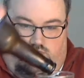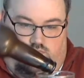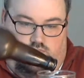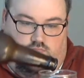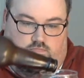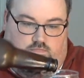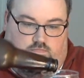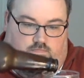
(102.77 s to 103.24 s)

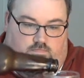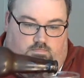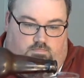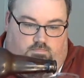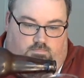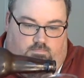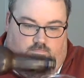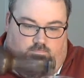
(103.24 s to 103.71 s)

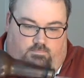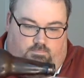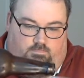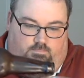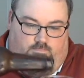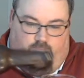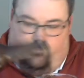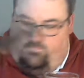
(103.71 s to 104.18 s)

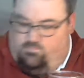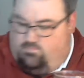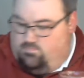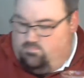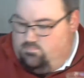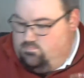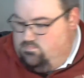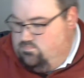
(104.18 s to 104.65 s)

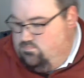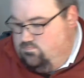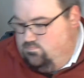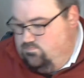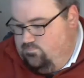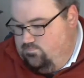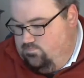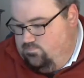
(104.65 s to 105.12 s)

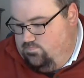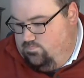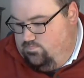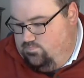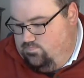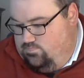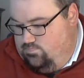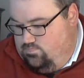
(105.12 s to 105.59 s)

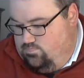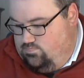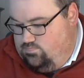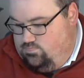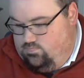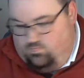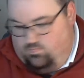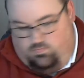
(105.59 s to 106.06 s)

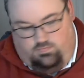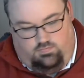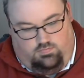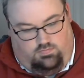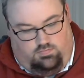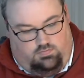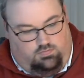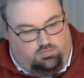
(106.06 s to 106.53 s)

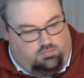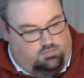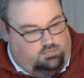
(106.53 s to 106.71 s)
[no speech]